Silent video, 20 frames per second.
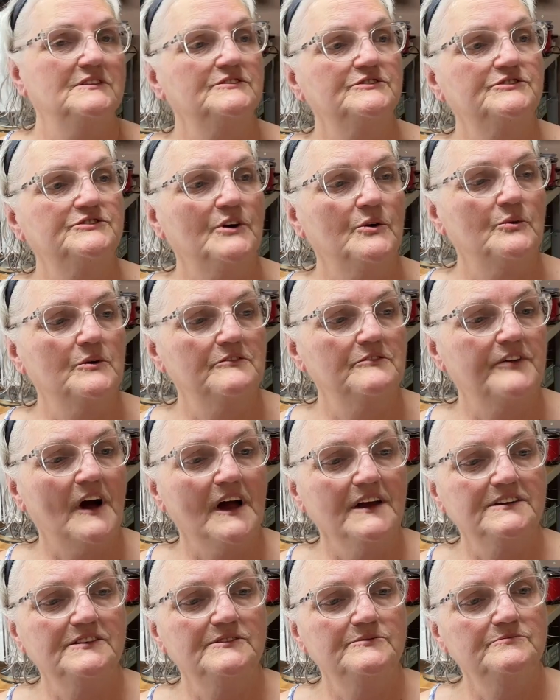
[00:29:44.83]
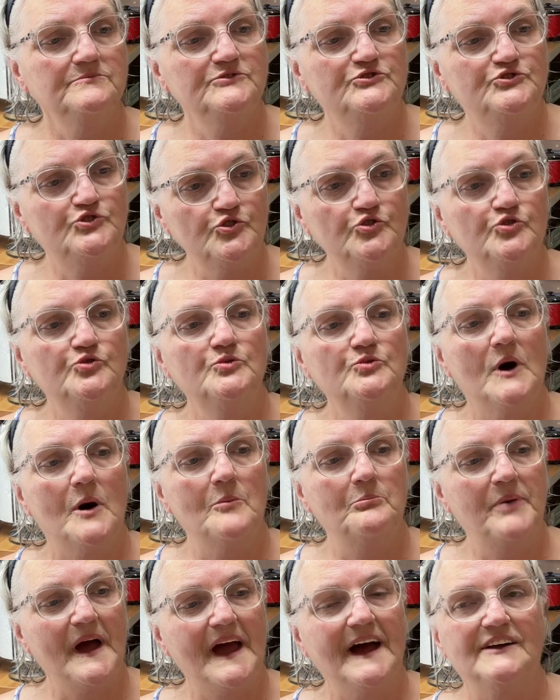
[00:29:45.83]
So if I can do a
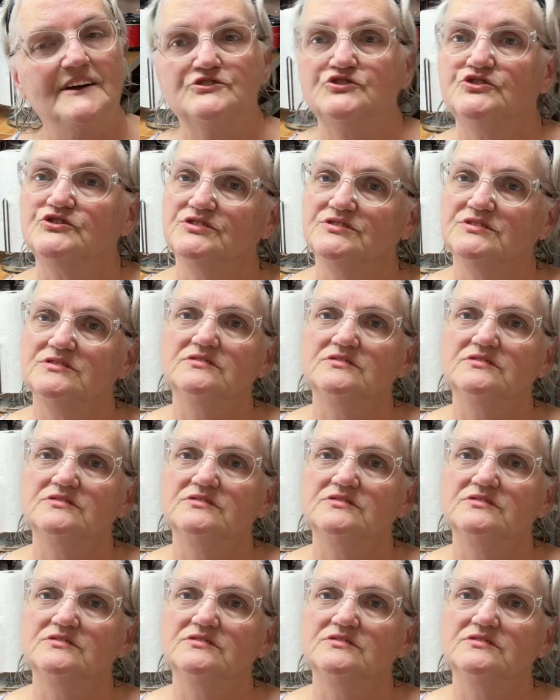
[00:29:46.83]
batch